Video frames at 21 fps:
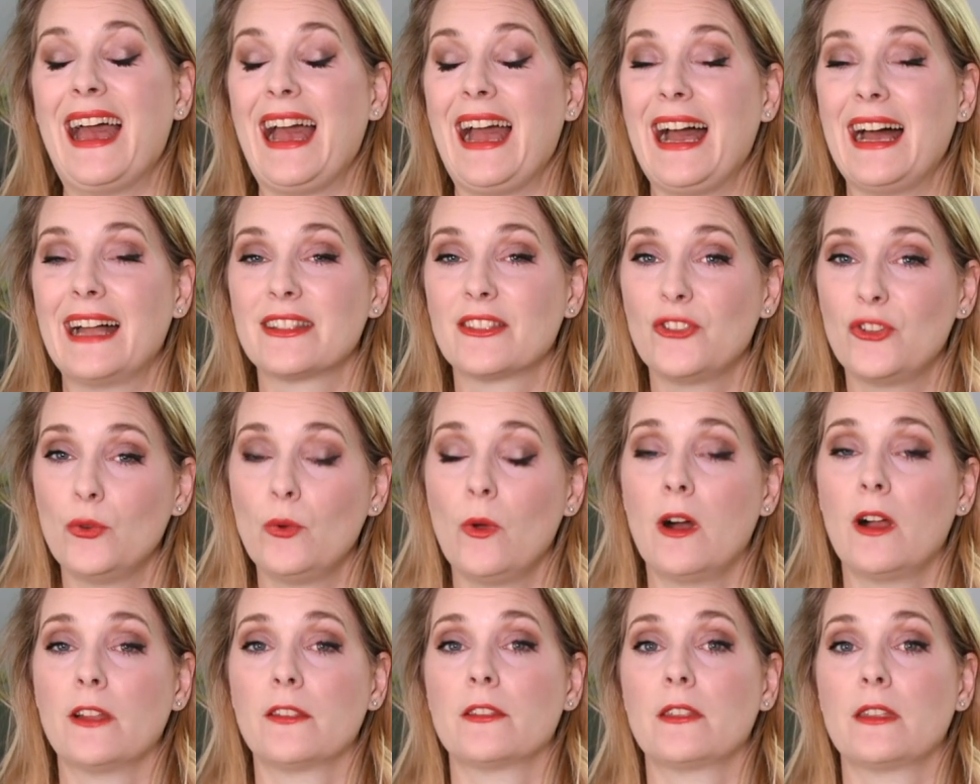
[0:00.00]
And do
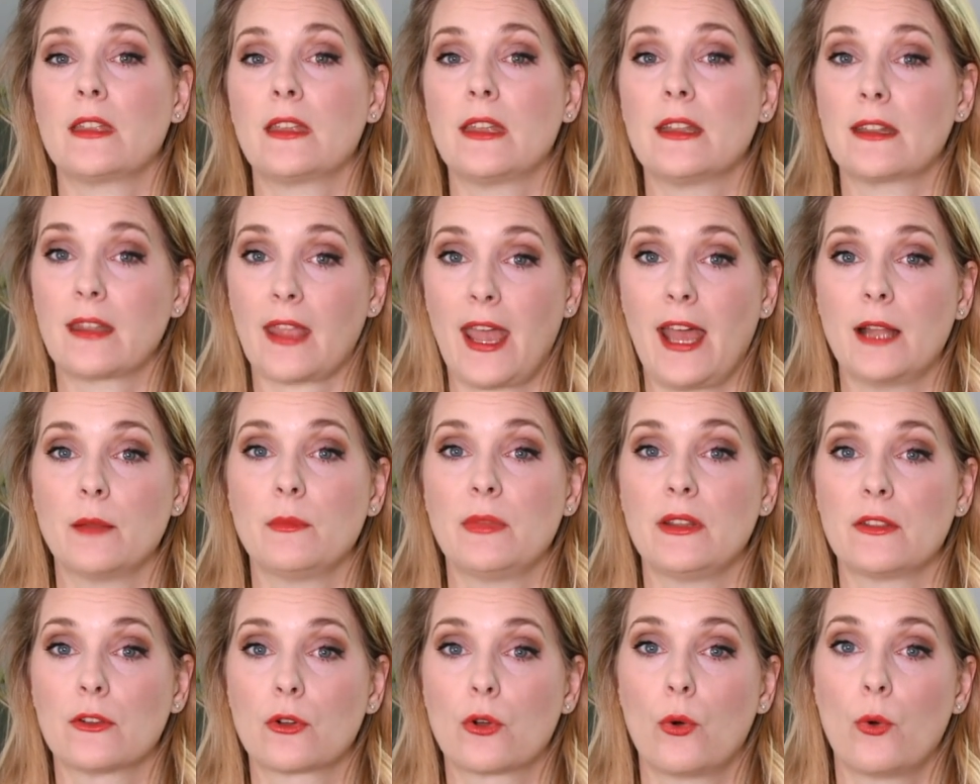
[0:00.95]
I think it can be
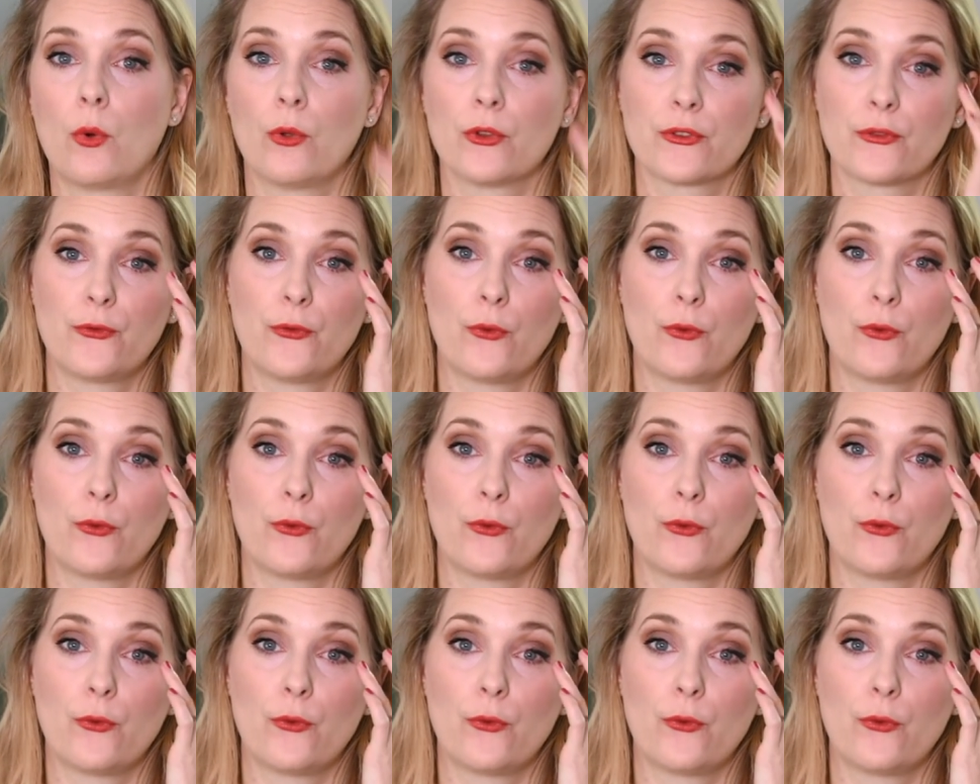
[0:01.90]
the cause